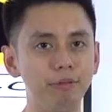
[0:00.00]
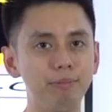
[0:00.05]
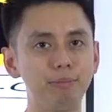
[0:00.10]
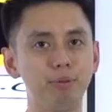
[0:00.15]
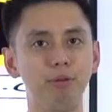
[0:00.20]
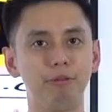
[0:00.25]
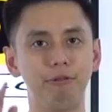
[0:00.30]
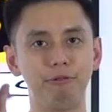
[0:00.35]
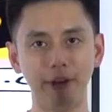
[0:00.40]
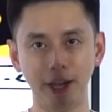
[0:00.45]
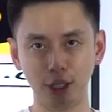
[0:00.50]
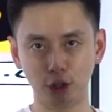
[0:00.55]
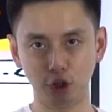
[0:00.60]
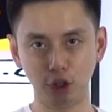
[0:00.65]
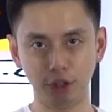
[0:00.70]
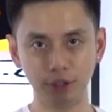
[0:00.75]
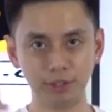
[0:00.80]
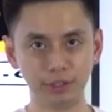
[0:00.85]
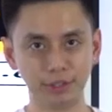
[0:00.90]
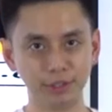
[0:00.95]
of
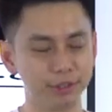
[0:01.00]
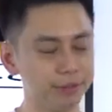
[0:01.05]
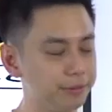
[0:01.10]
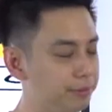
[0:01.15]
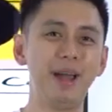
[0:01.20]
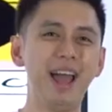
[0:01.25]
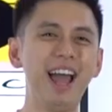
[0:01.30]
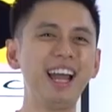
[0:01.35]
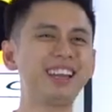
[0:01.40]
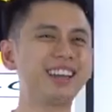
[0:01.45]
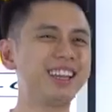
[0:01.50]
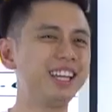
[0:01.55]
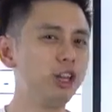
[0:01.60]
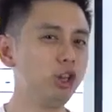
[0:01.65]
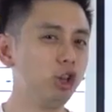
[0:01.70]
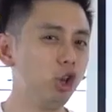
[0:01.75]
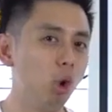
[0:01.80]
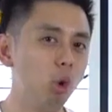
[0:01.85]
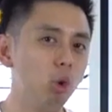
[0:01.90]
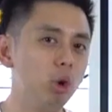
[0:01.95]
professions, at the
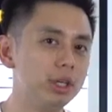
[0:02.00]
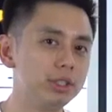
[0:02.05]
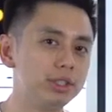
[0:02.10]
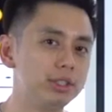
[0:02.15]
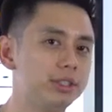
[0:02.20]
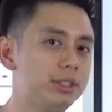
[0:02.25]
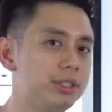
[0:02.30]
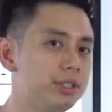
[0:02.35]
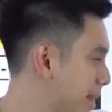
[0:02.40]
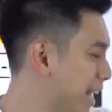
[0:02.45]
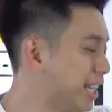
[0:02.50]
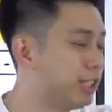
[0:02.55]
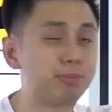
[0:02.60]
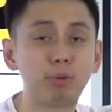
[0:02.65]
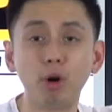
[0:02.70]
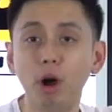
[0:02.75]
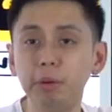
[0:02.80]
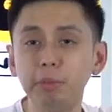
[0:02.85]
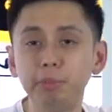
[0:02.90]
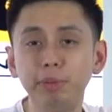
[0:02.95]
lowest is
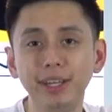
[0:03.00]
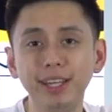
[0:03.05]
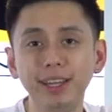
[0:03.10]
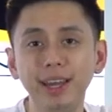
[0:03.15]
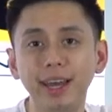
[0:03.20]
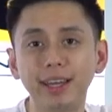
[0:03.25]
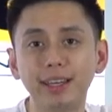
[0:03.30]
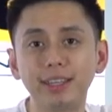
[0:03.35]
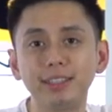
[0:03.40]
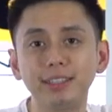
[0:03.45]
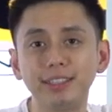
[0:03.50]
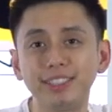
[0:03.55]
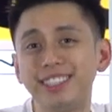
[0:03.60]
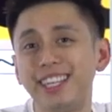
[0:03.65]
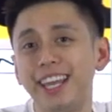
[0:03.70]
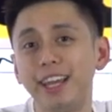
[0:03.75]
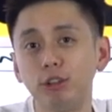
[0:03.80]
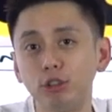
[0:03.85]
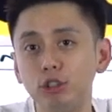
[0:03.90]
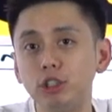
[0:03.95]
probably like
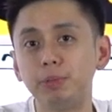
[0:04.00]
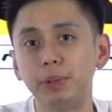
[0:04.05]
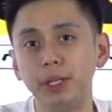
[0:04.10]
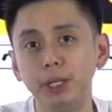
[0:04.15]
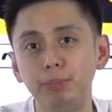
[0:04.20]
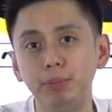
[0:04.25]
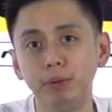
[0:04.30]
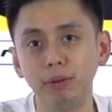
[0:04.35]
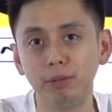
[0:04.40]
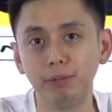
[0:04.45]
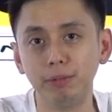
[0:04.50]
salespeople.